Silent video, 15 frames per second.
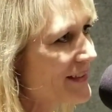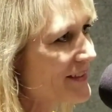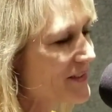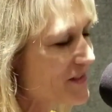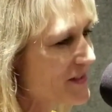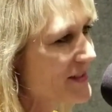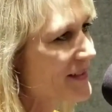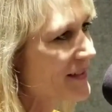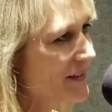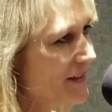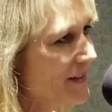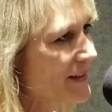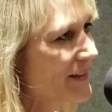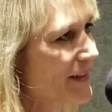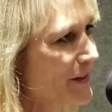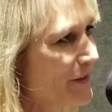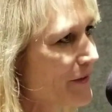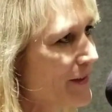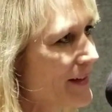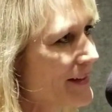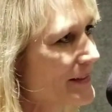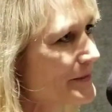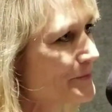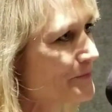It's just a lot of fun.